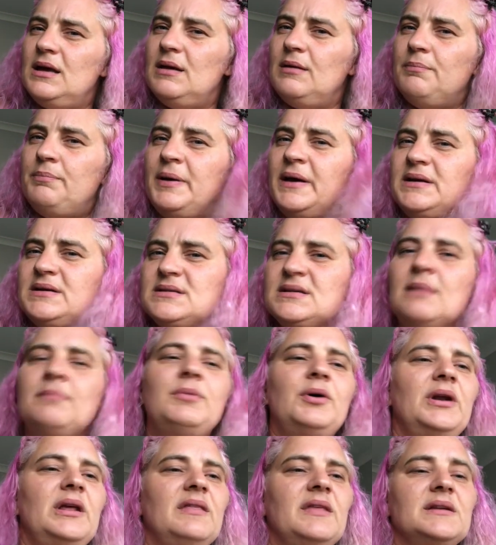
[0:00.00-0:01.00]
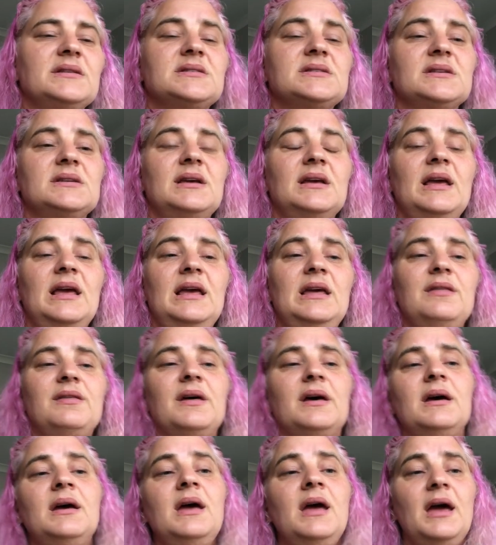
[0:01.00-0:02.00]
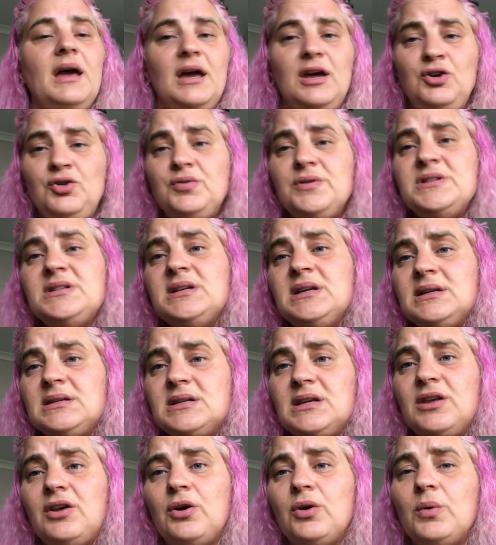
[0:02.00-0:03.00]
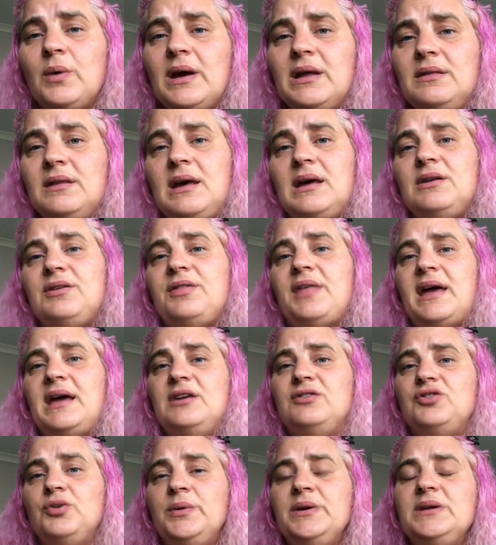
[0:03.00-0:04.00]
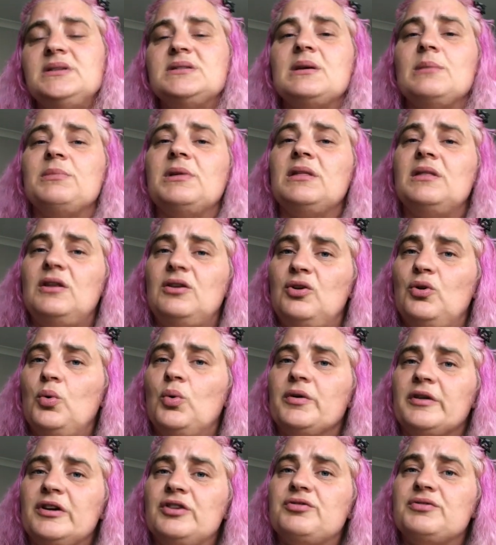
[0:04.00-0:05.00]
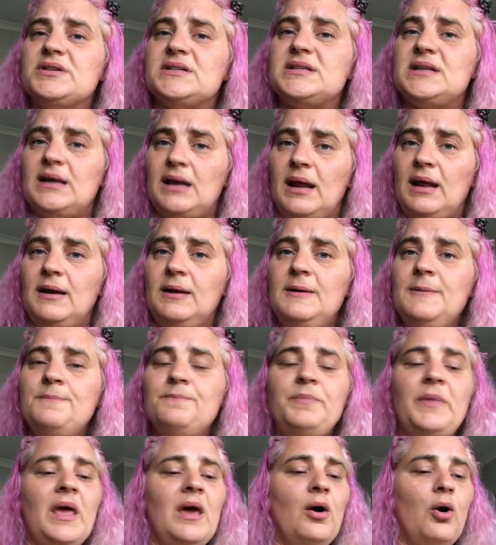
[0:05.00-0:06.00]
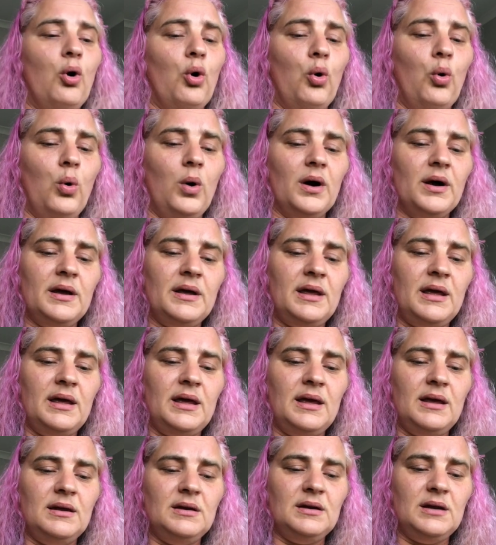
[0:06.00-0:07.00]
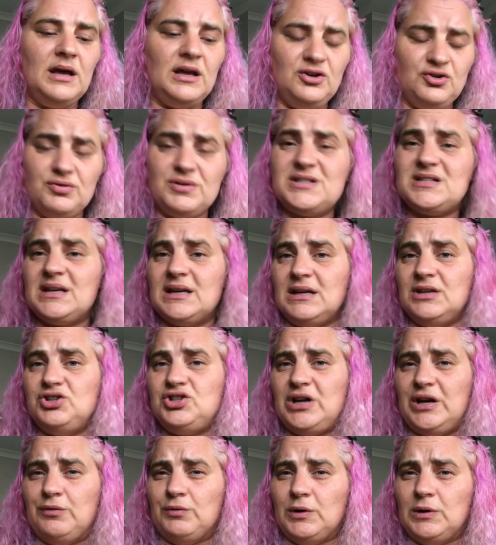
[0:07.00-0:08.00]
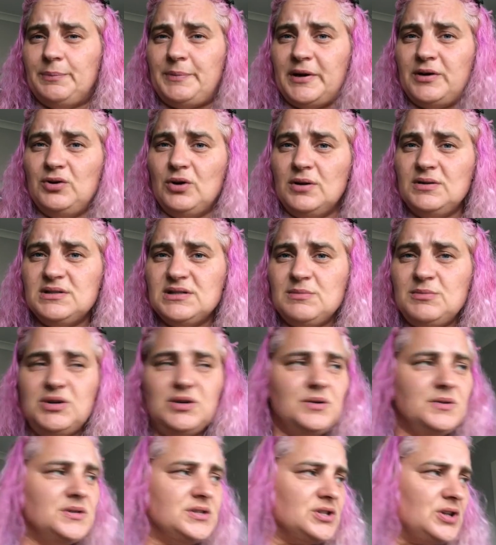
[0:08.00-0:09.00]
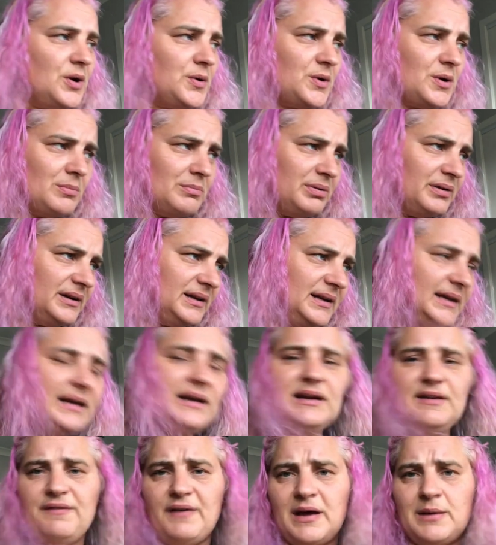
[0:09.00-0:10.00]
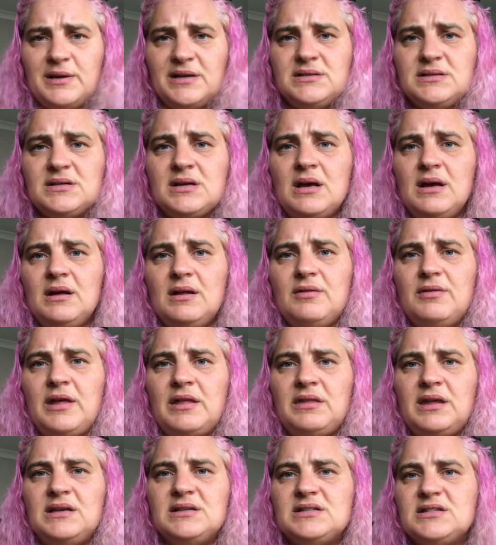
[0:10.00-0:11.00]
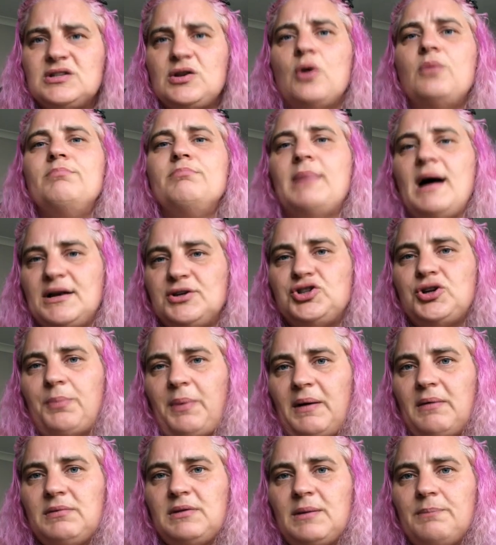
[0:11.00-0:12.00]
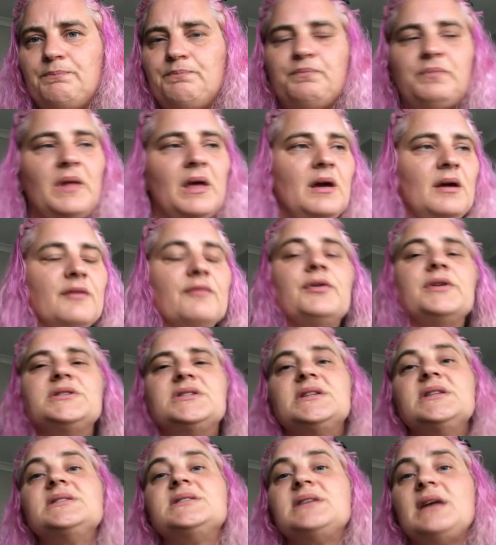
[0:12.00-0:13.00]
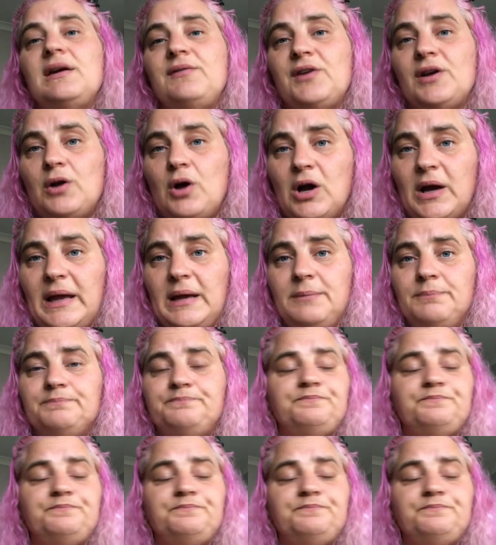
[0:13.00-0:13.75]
Pick somebody that's either interesting to you in that they are doing something that you're interested in, or interesting in general, but not someone who's so completely famous that there's so much about them. For instance, David Longy.